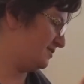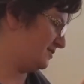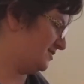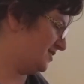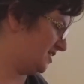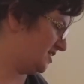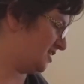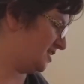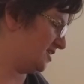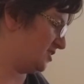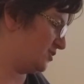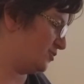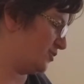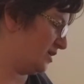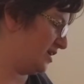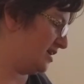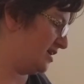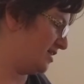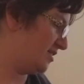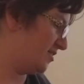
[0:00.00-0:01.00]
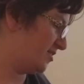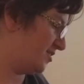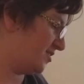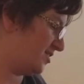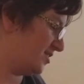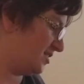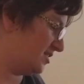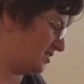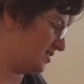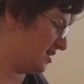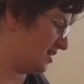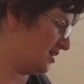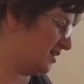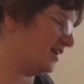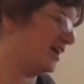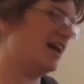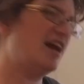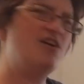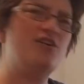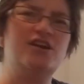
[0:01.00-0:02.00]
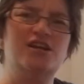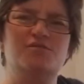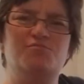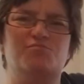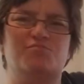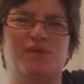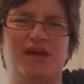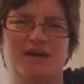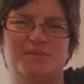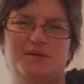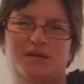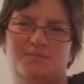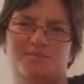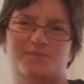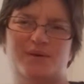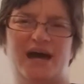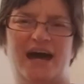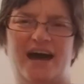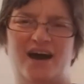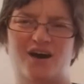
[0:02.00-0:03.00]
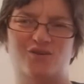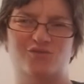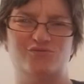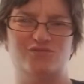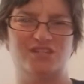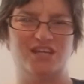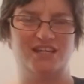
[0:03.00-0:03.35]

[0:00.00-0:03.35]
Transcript: This is with a Karen Baby Pound.